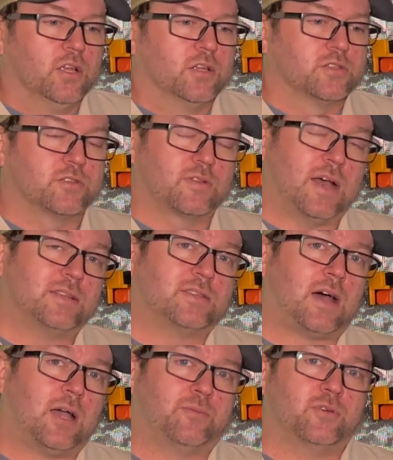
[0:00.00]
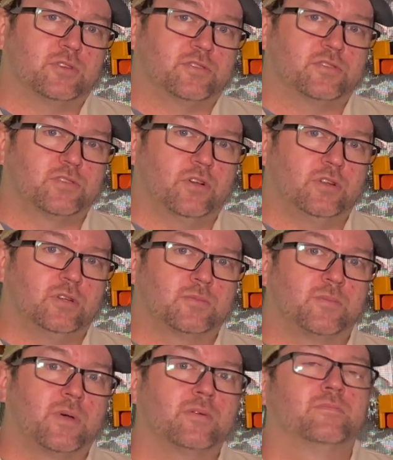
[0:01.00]
So that's high pressure sodium
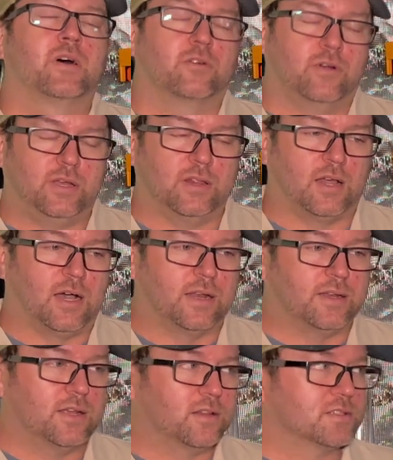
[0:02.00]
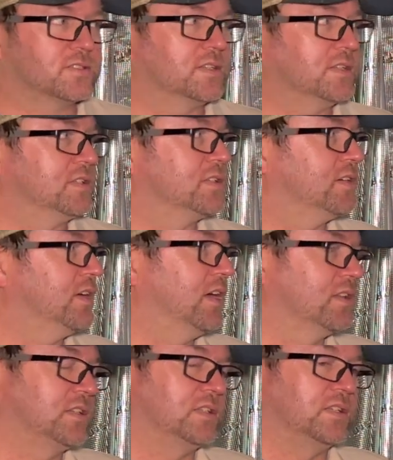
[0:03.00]
and metal halide. Now let's get into
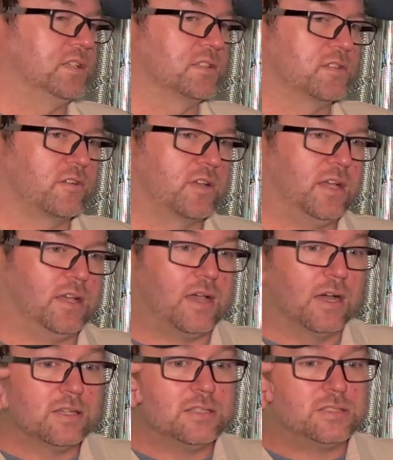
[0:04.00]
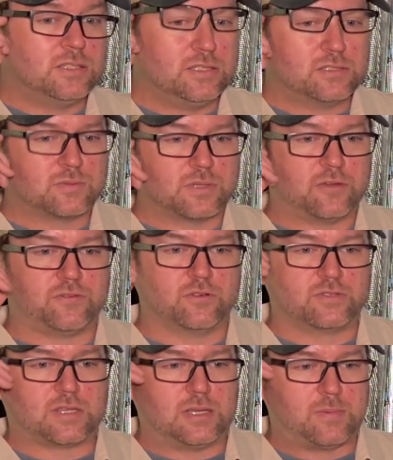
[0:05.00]
LEDs. Okay, LEDs, when they
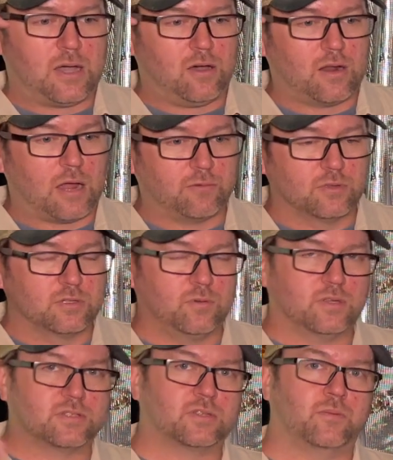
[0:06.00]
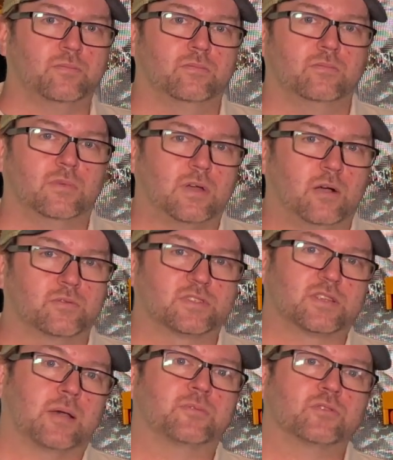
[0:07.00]
first came out, I was
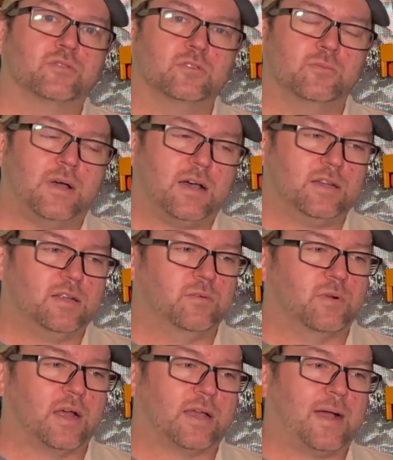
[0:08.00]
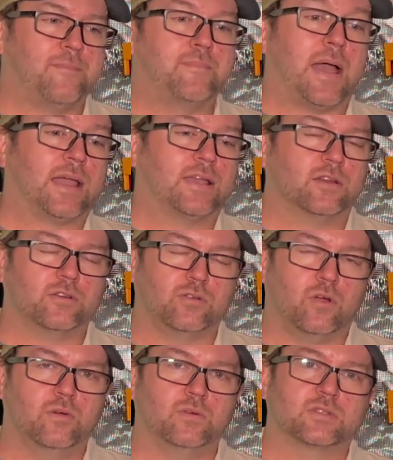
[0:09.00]
skeptical about it, and when I got back into
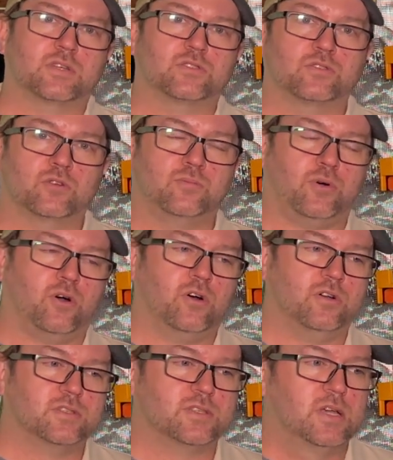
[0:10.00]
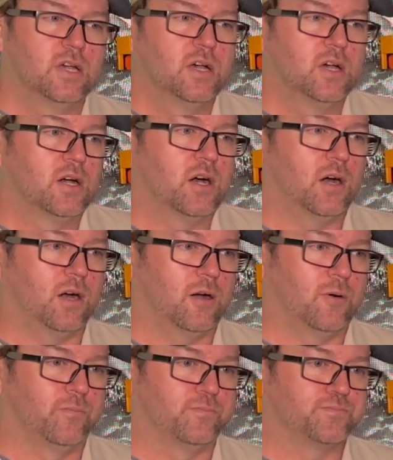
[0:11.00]
growing because I took a pause,
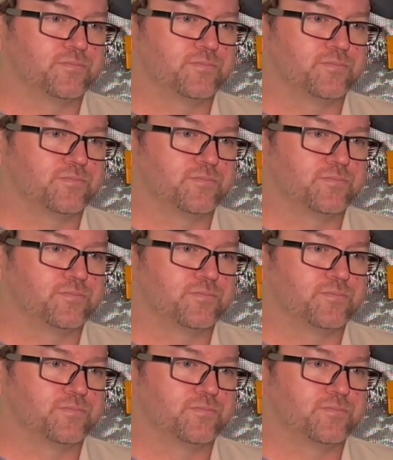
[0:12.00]
the